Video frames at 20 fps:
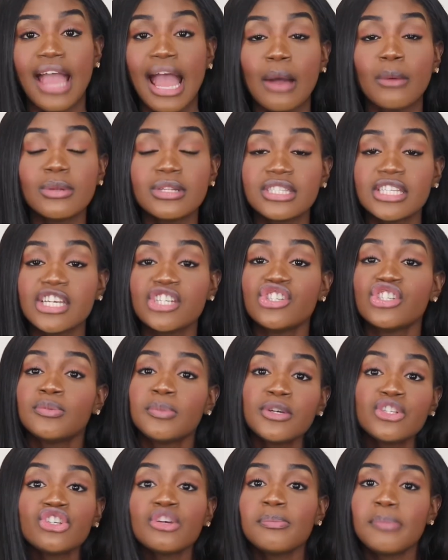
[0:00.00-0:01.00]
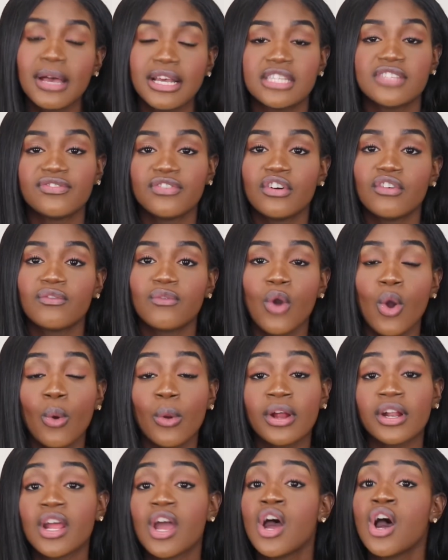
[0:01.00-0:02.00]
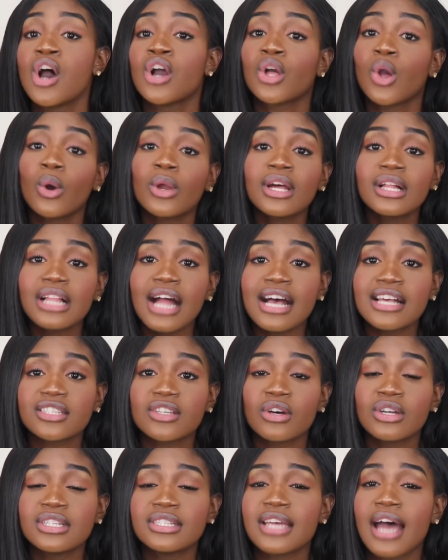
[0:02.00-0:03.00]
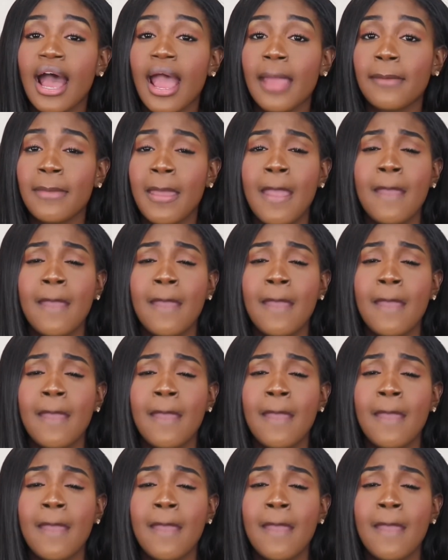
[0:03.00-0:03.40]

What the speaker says: I would say just put your best foot forward. Go to class on time,